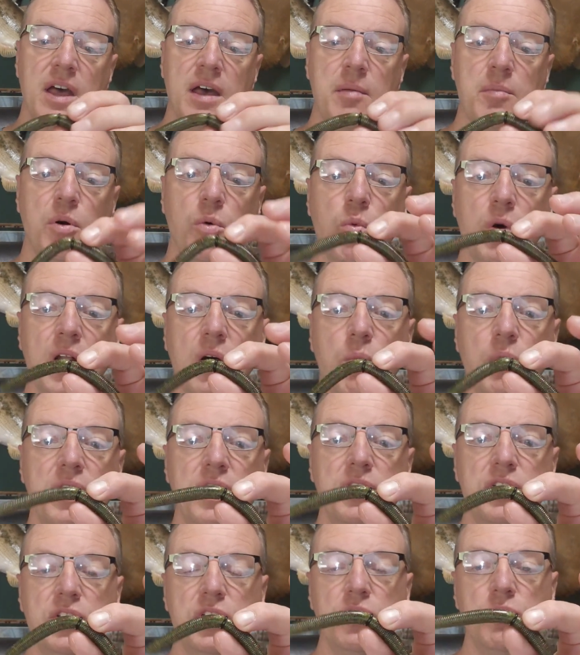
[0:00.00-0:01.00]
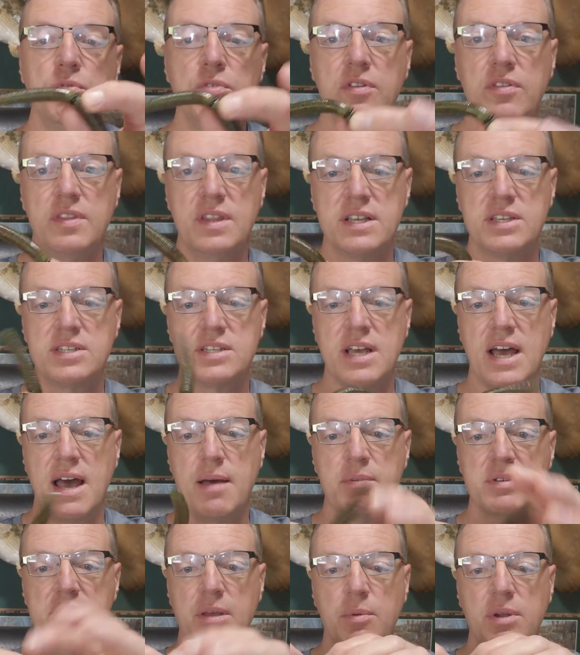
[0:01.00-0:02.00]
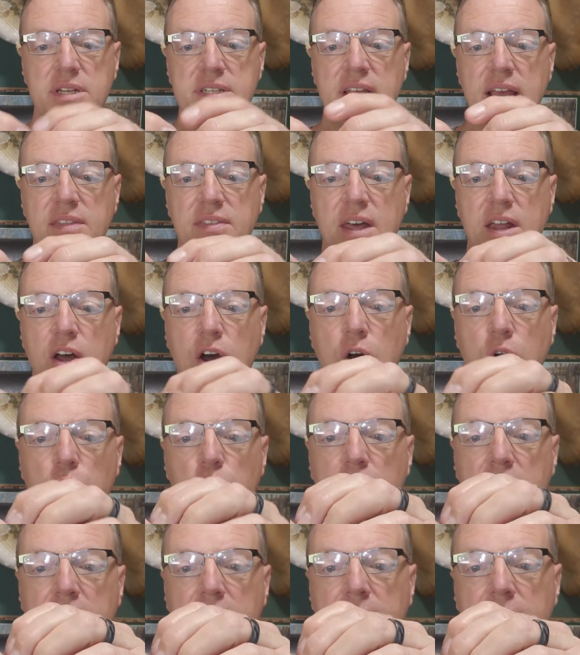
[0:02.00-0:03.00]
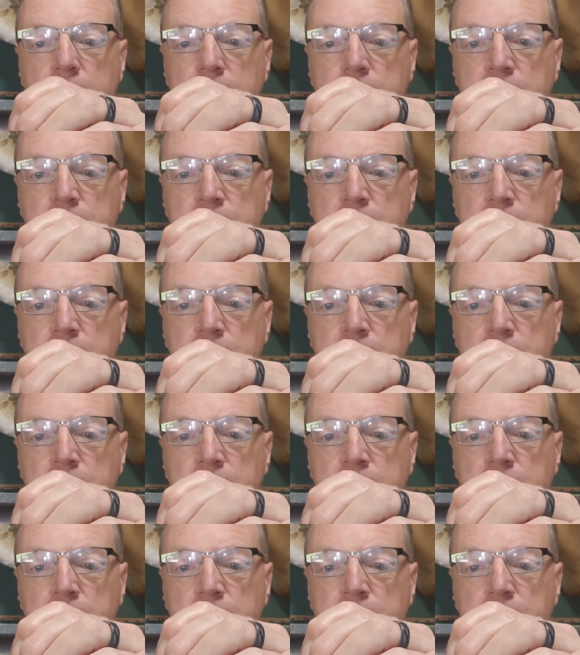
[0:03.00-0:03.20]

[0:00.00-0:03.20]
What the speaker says: But what I want to do this time is I'm going to take that O-ring